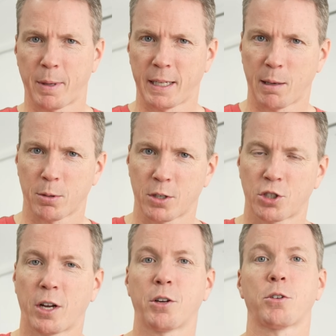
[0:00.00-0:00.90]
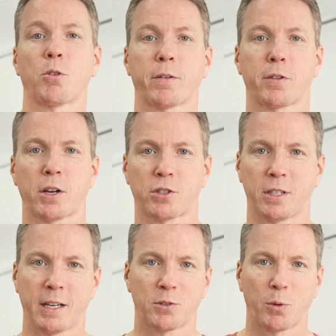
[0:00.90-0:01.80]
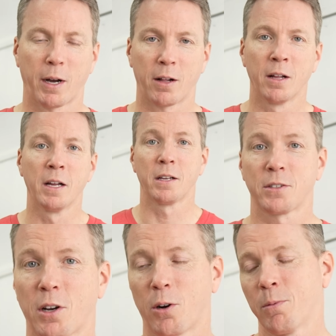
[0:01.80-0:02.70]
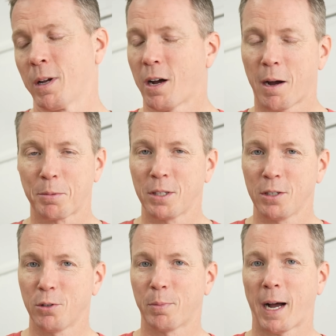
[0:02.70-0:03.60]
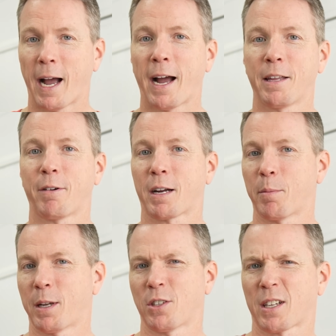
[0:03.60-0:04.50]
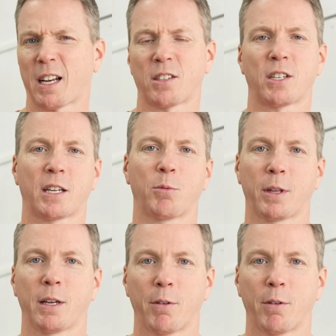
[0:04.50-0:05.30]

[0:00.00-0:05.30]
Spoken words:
being able to shut your door flushly as well. So up to you, but I highly recommend just kind of sticking with the